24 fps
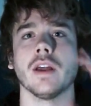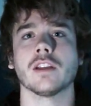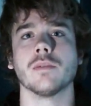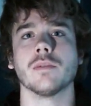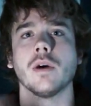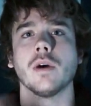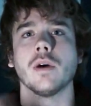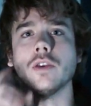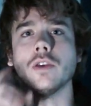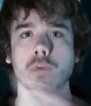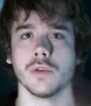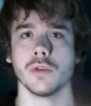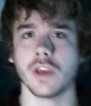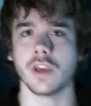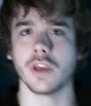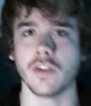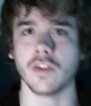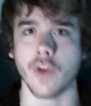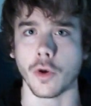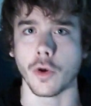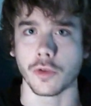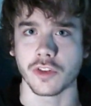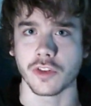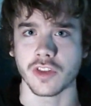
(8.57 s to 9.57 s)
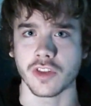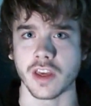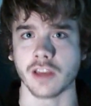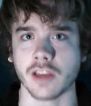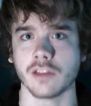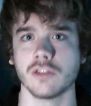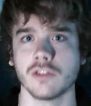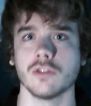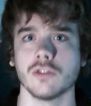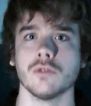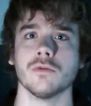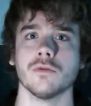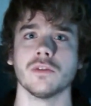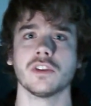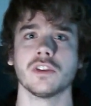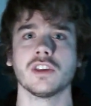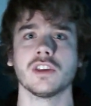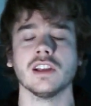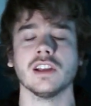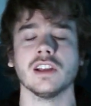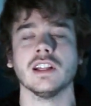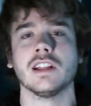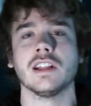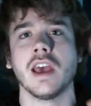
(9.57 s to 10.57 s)
It's about using those things to
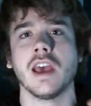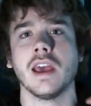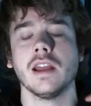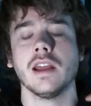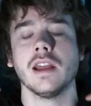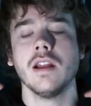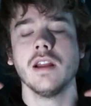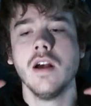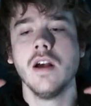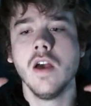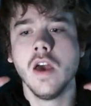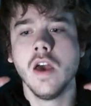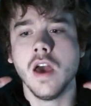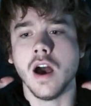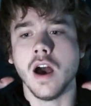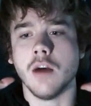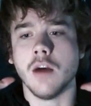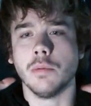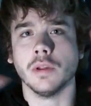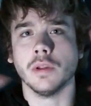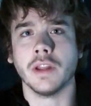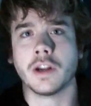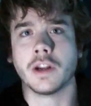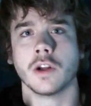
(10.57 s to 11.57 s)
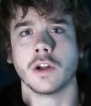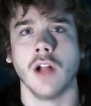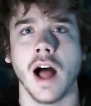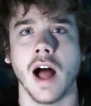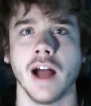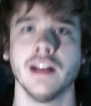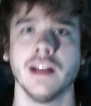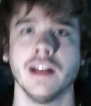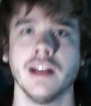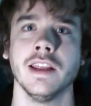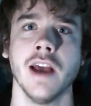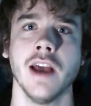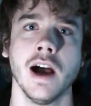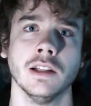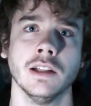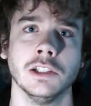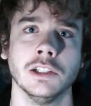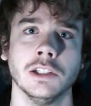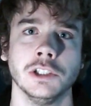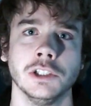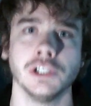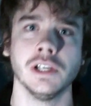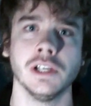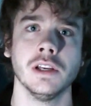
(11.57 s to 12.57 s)
facilitate a political
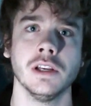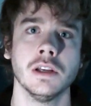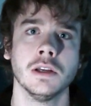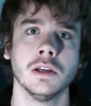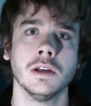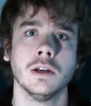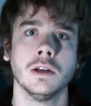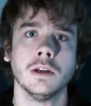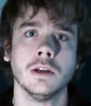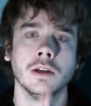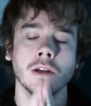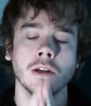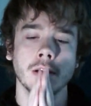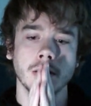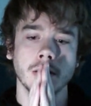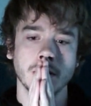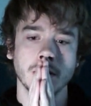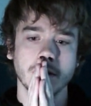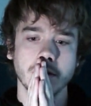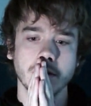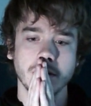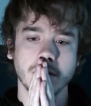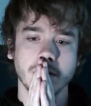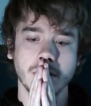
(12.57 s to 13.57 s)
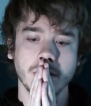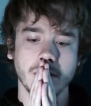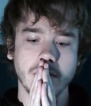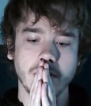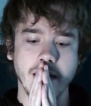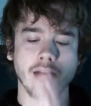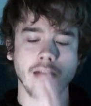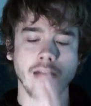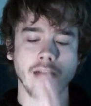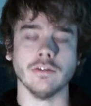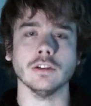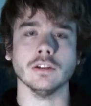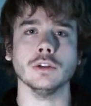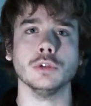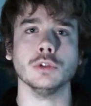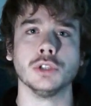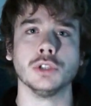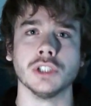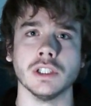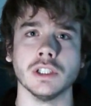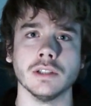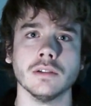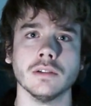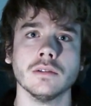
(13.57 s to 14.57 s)
ideology.
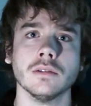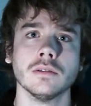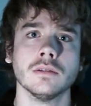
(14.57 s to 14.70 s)
Evolution.